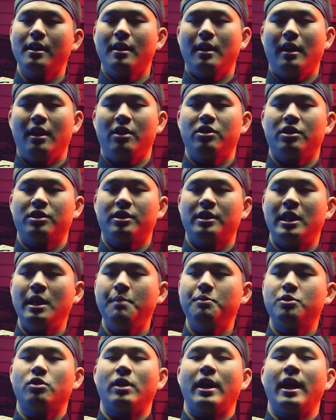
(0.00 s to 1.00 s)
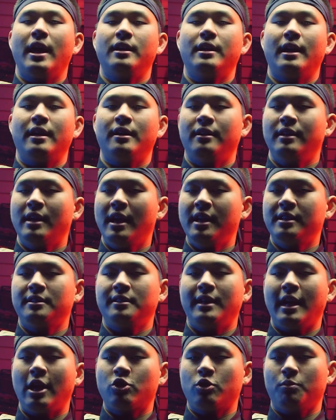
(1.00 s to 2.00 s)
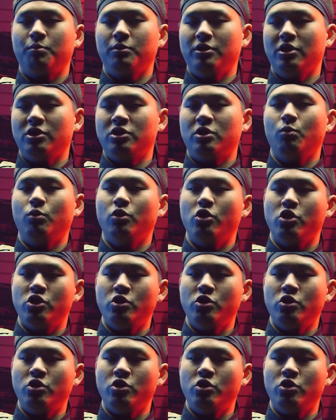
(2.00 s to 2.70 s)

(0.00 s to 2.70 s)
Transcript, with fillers: and it just keeps your head at a nice natural position when you're